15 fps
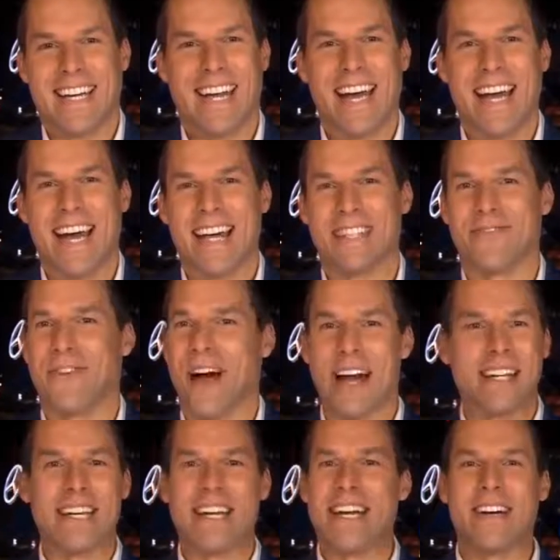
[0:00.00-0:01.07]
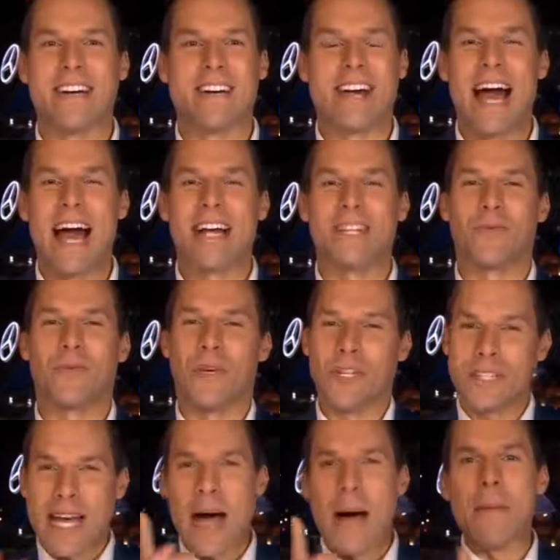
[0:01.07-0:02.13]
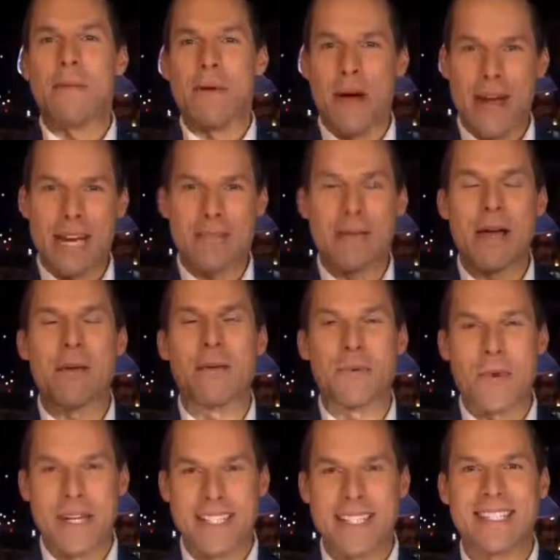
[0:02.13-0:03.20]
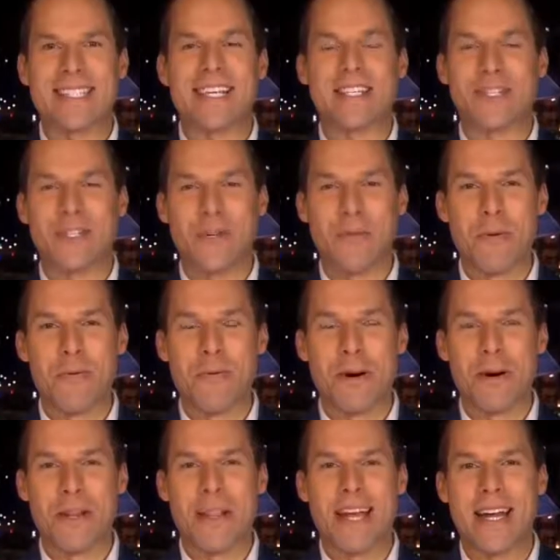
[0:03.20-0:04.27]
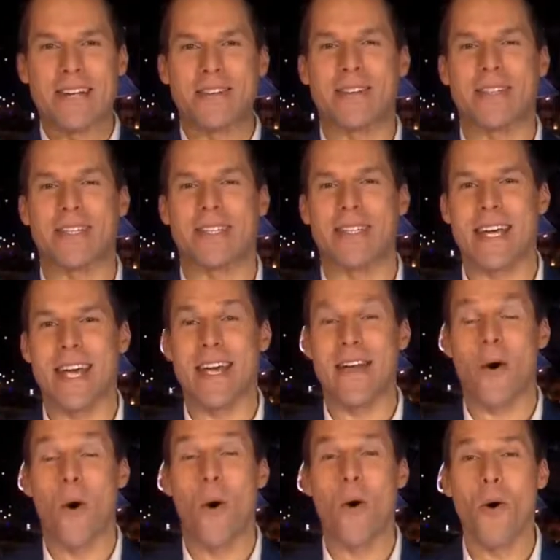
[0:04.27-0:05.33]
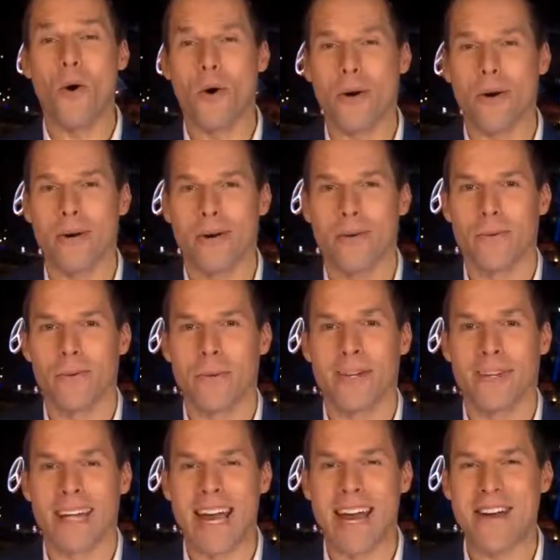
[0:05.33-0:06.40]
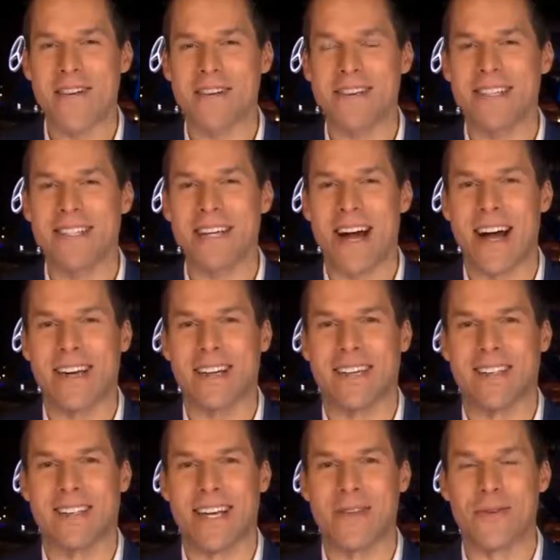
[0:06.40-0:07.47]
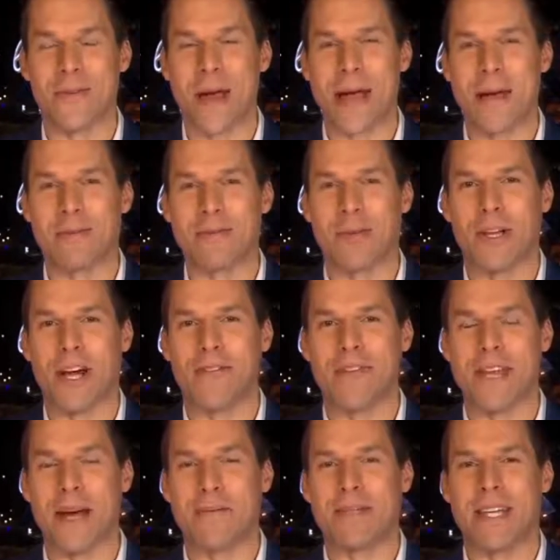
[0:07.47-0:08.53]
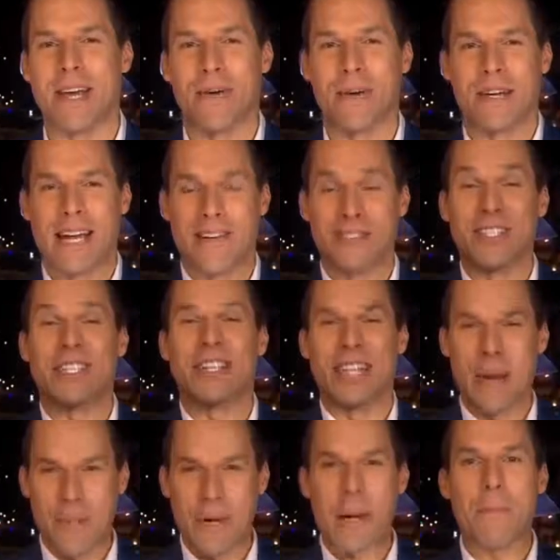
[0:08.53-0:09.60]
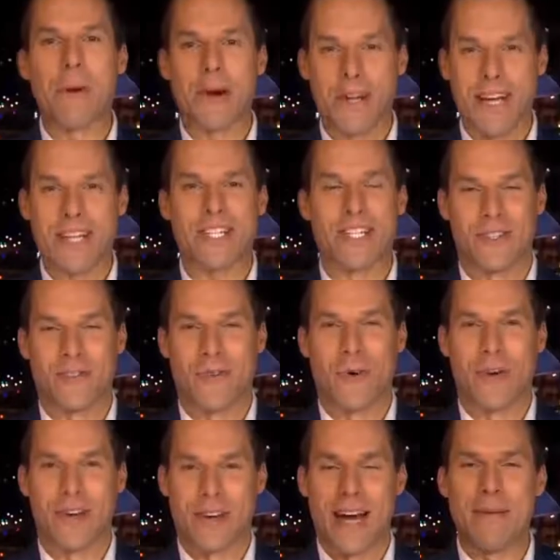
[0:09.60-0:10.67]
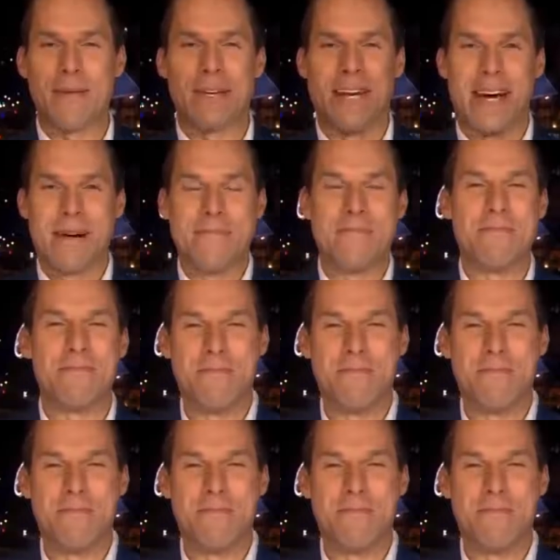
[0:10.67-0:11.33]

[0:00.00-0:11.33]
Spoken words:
Yeah, it's finally here, guys. Will Tom Brady be able to win a sixth Super Bowl later today, or will Aaron Donald and the Rams pull off the upset? We're going to have celebrity predictions for you coming up.